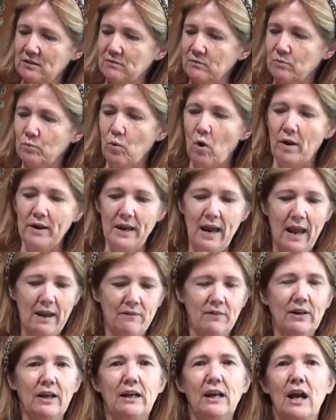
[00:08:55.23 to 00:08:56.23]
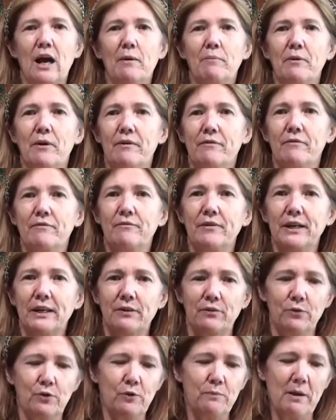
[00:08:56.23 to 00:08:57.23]
while you're having a cuppa, flick
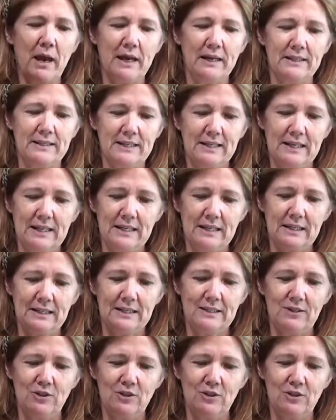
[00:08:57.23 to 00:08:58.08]
through magazines.